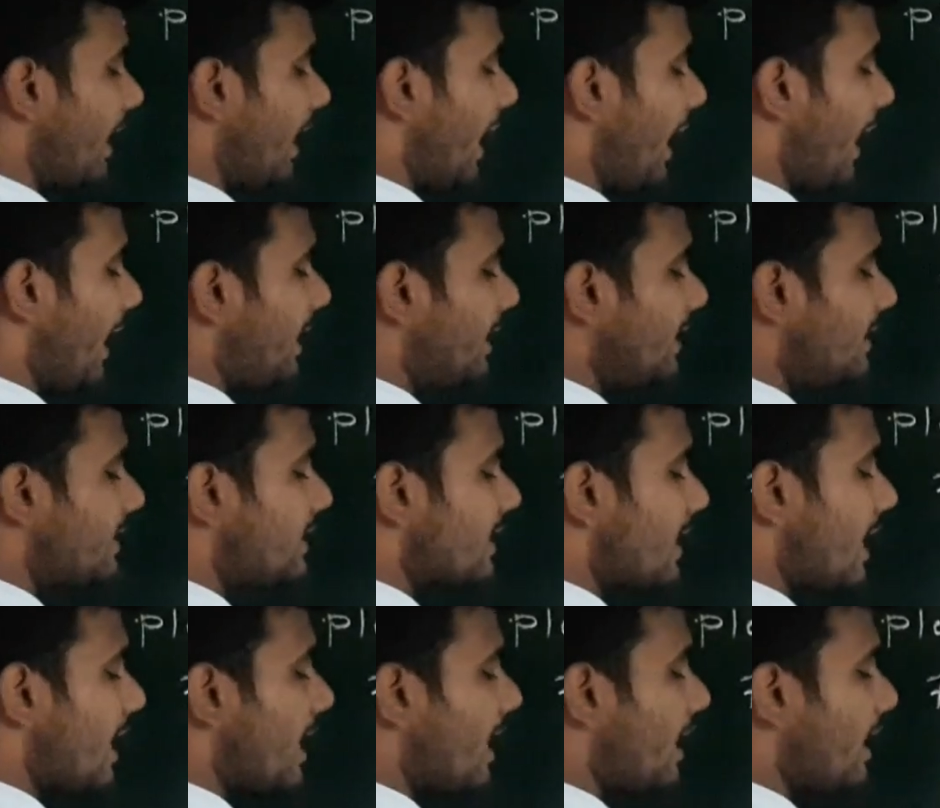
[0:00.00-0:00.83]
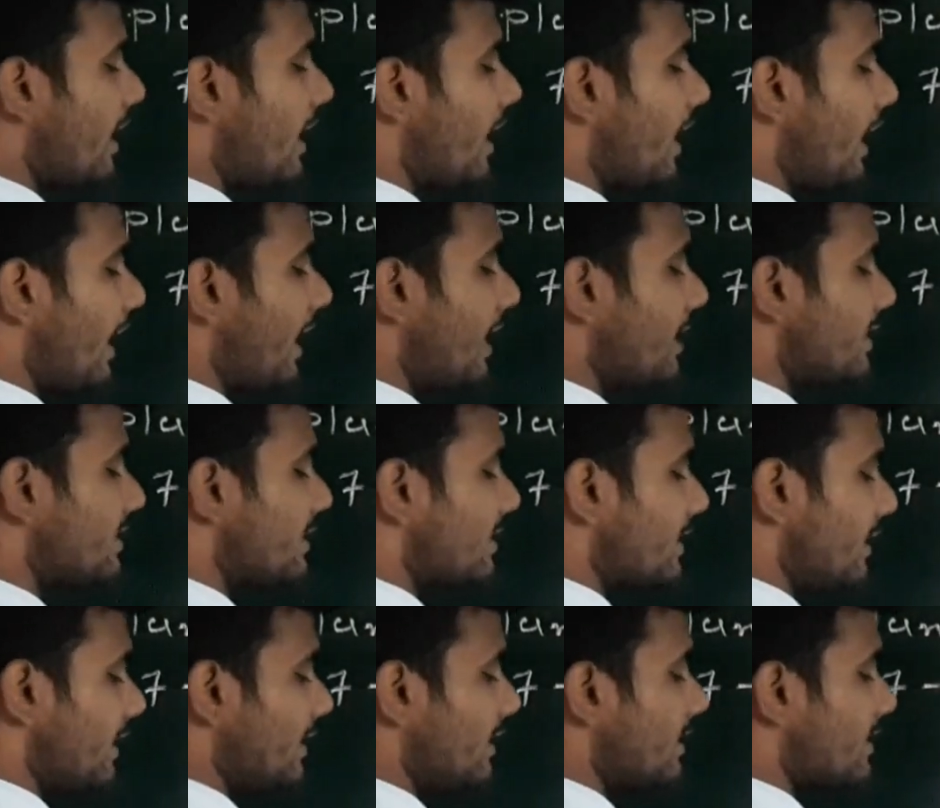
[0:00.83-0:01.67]

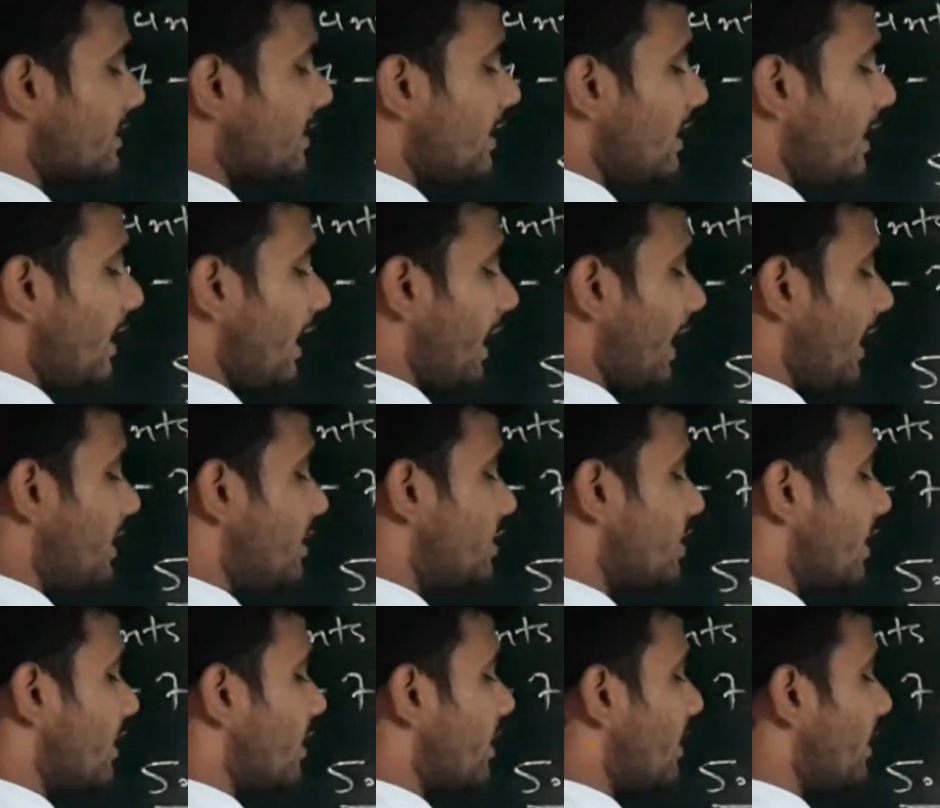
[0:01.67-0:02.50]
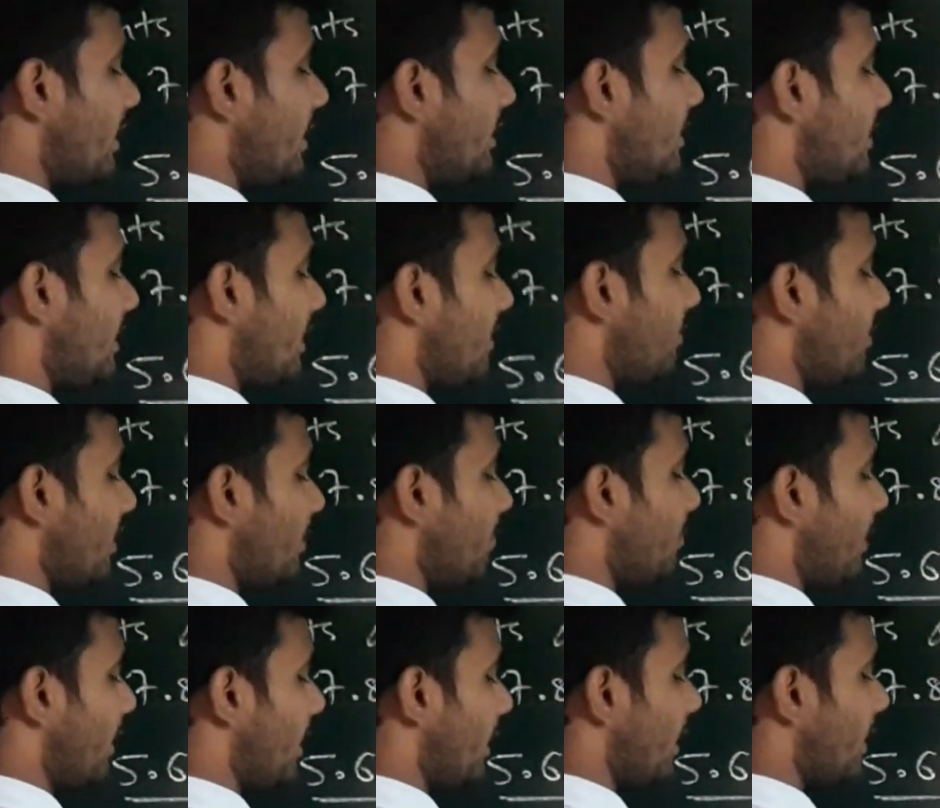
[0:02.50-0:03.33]
antacids, and generally they
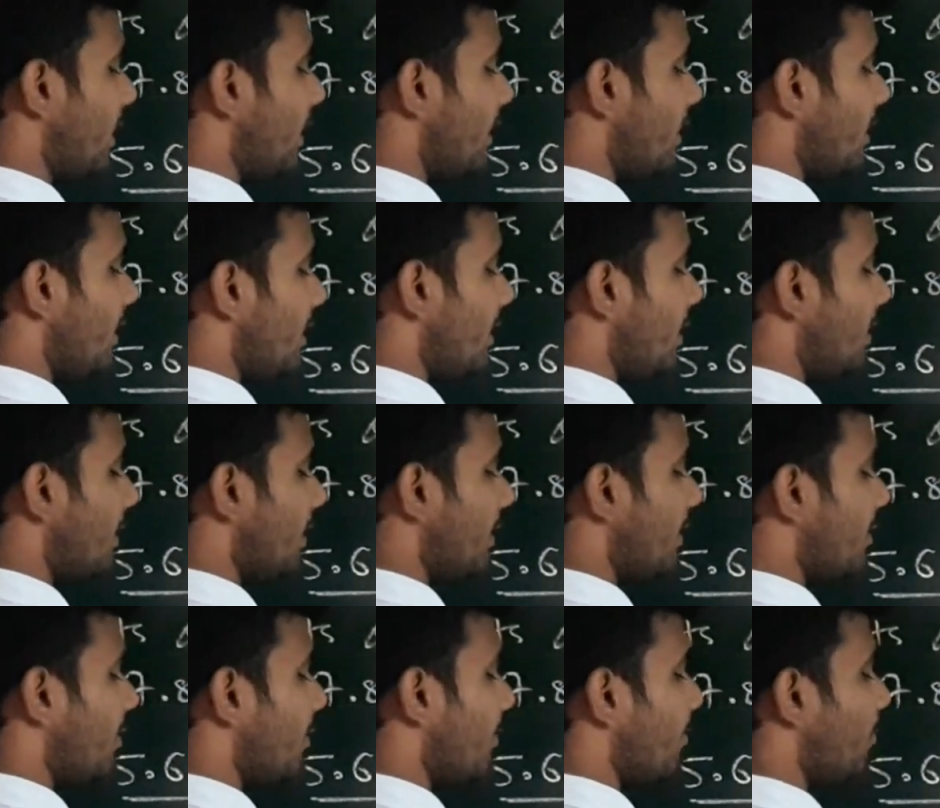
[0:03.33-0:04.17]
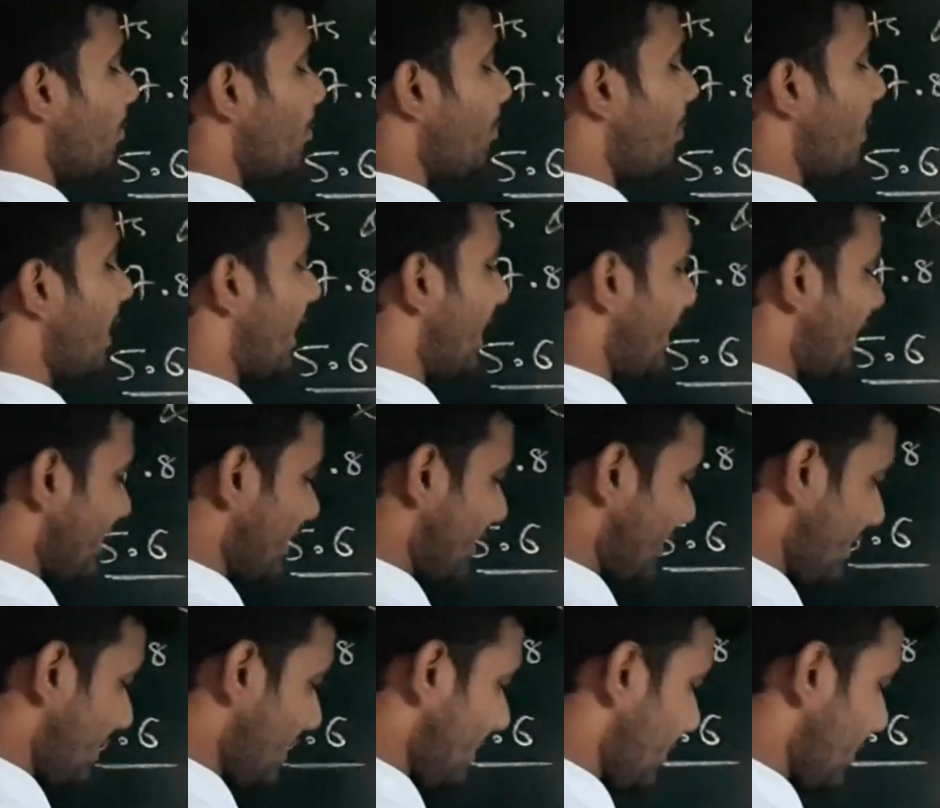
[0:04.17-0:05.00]
will be base.